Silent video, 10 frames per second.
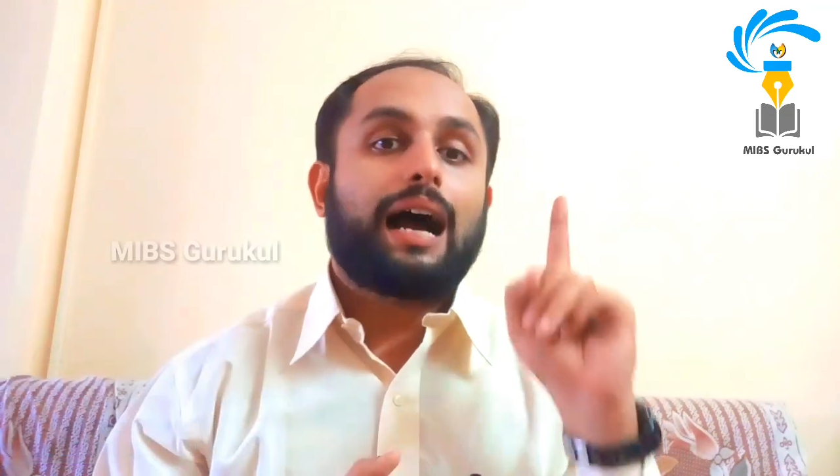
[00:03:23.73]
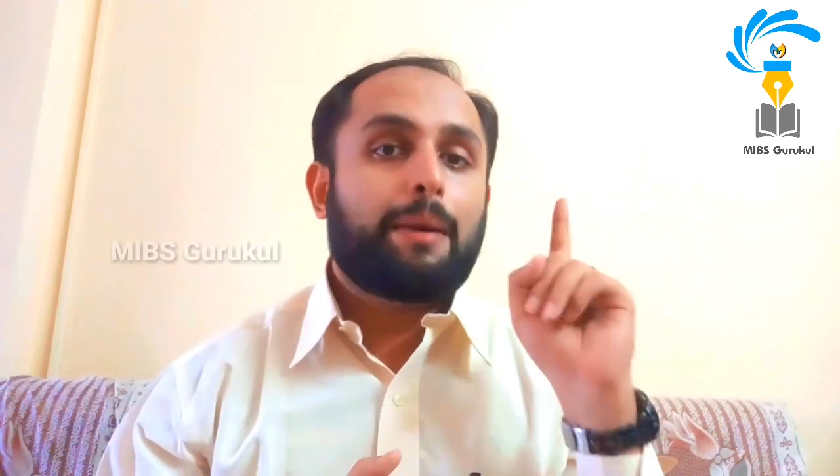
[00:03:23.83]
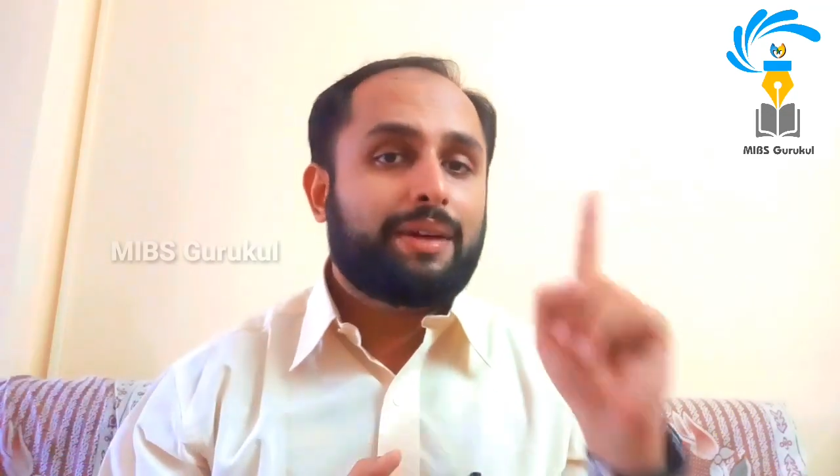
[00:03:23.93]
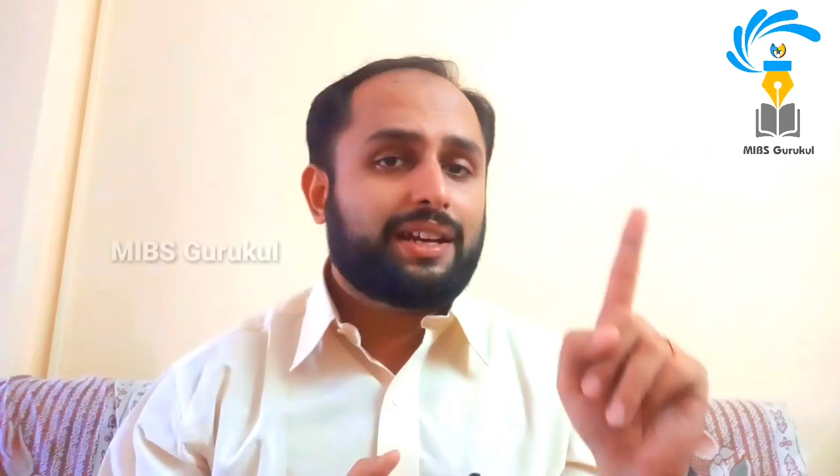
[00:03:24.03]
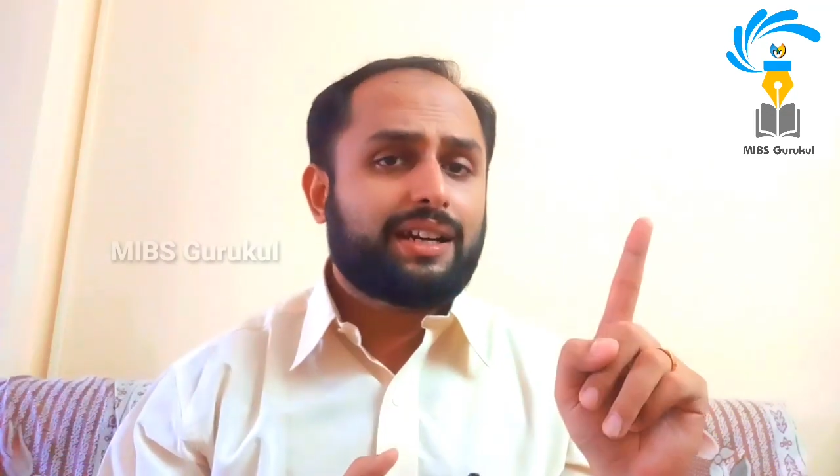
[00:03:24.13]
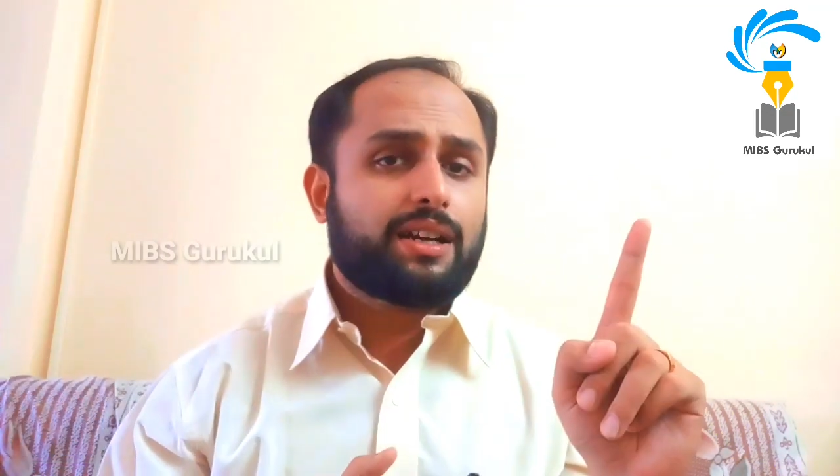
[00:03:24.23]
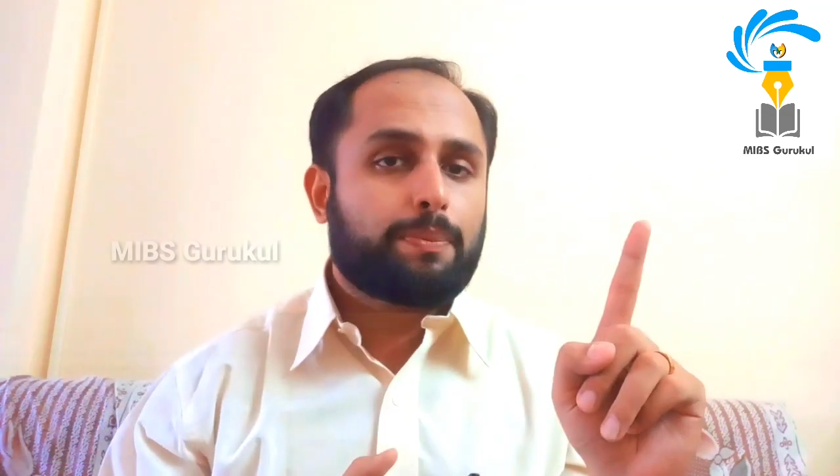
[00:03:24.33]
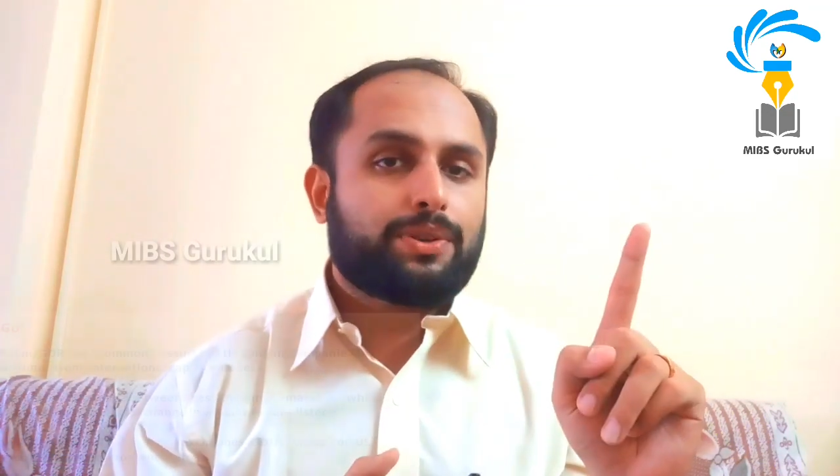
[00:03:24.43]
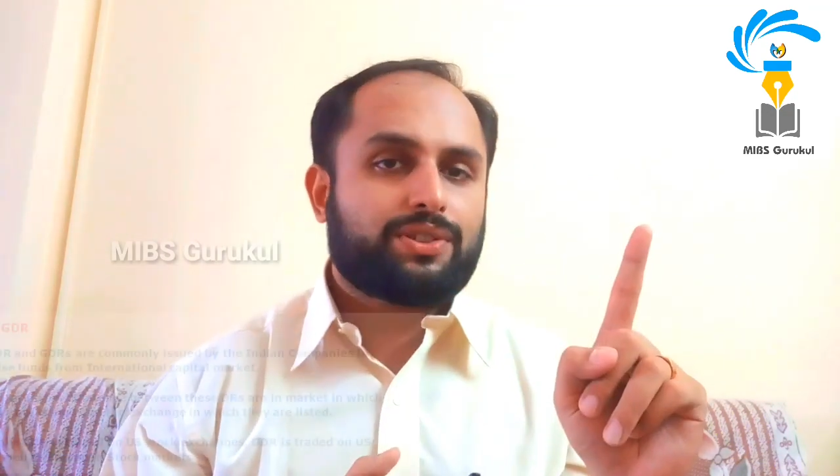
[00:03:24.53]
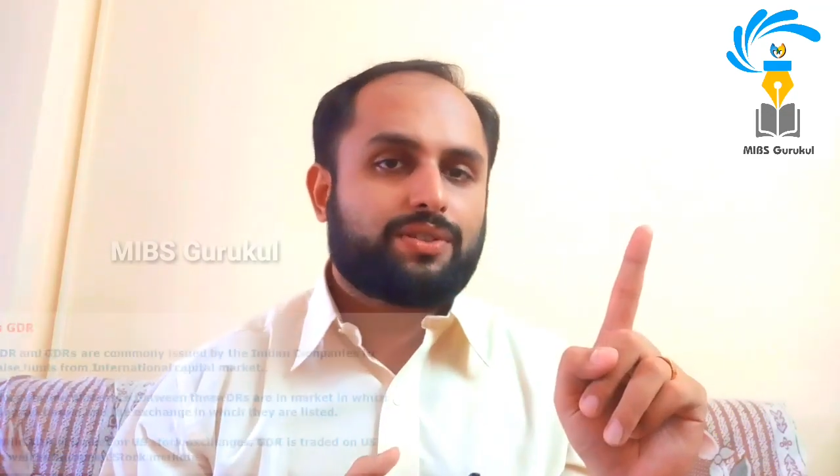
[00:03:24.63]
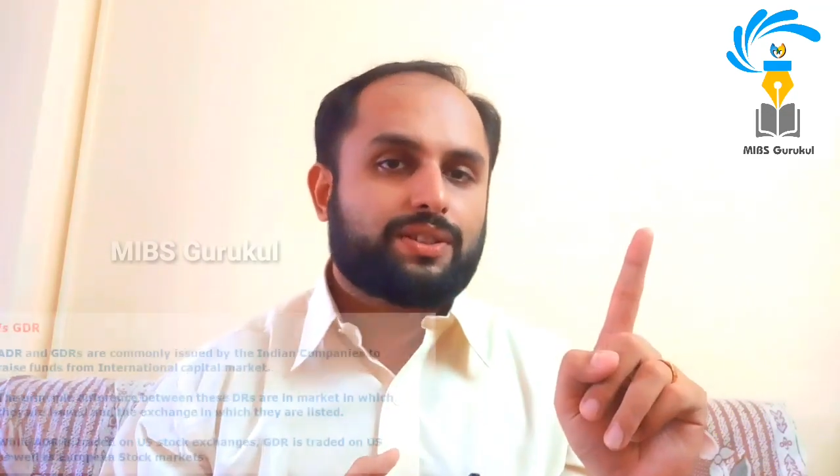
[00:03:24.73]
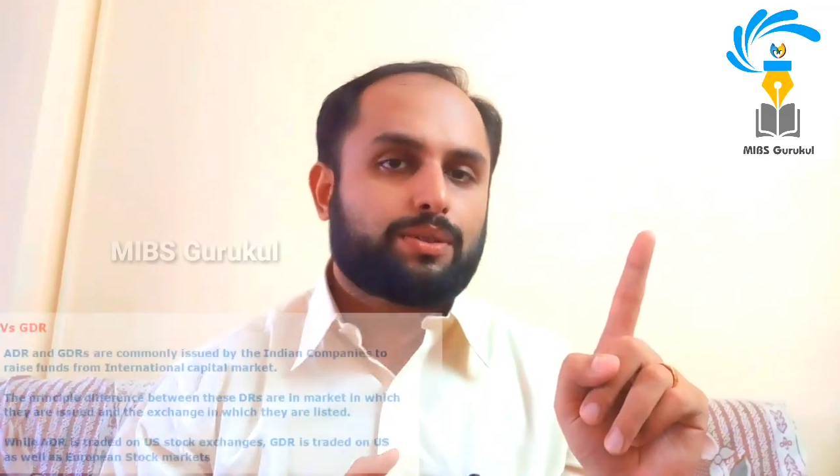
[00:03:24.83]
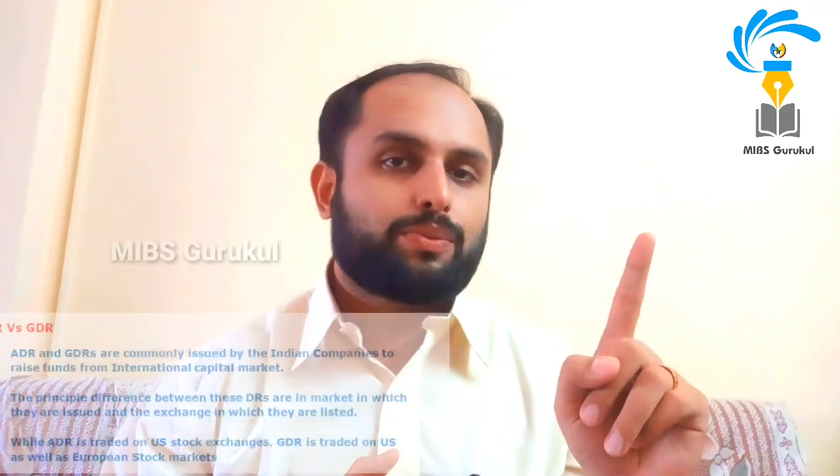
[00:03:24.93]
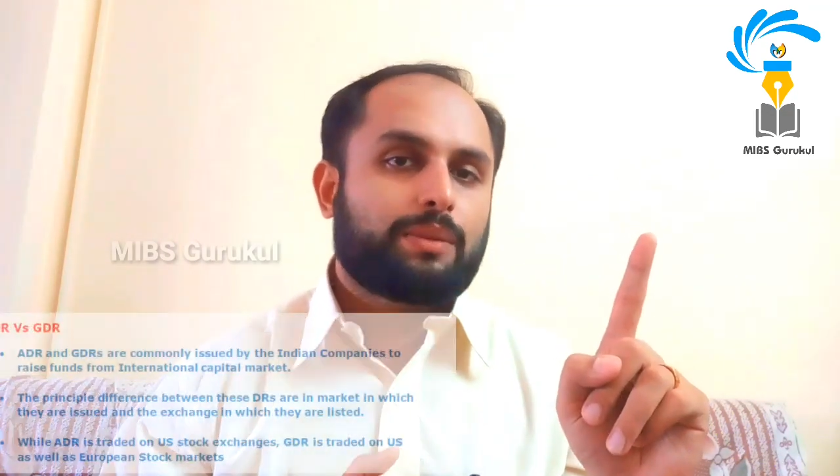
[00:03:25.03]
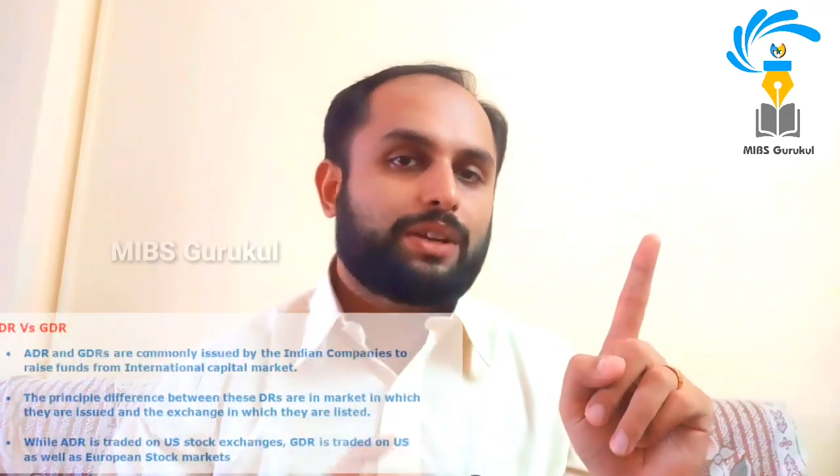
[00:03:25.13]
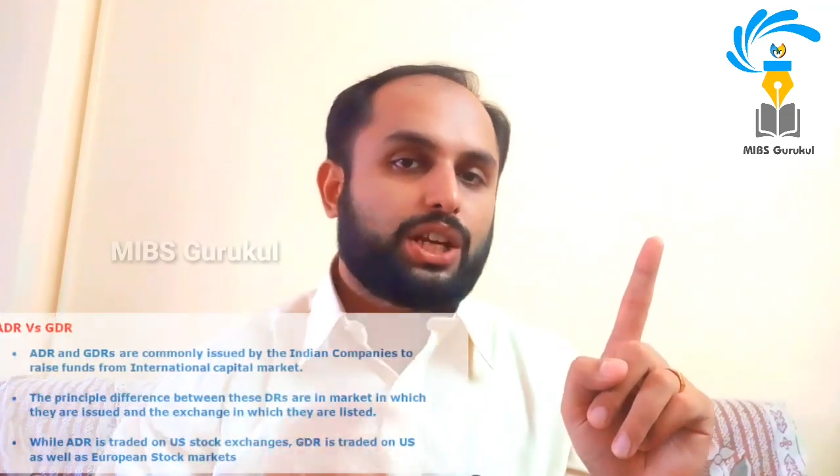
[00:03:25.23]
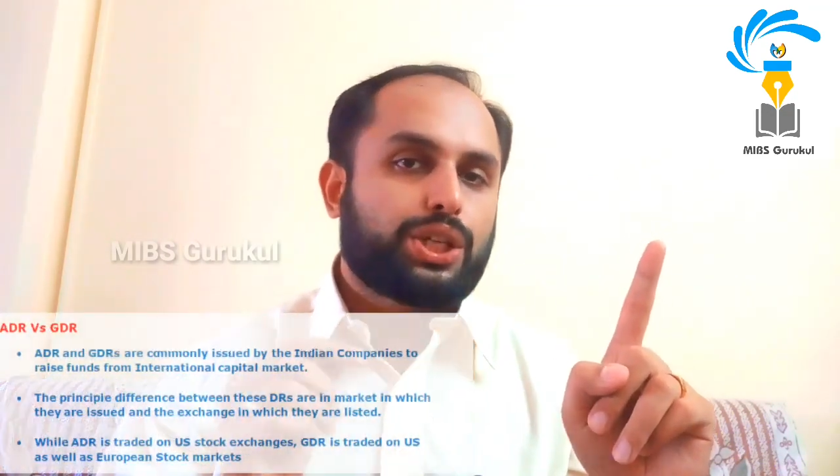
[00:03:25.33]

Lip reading: American depository receipt will be